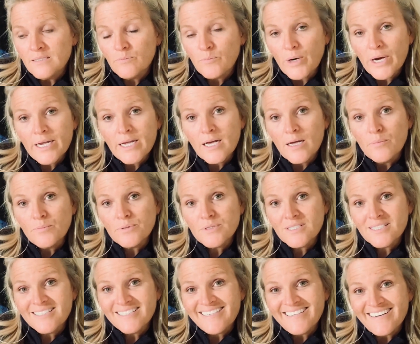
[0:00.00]

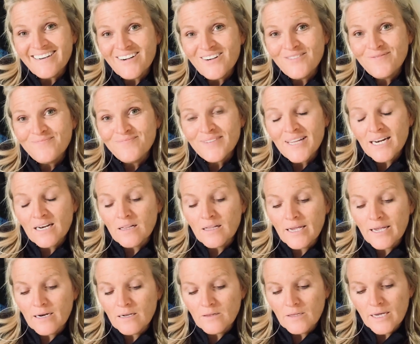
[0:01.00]
breakups, you know, and
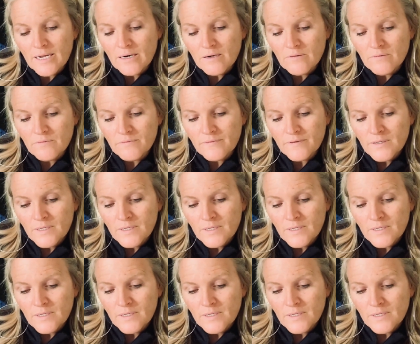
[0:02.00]
and a lot of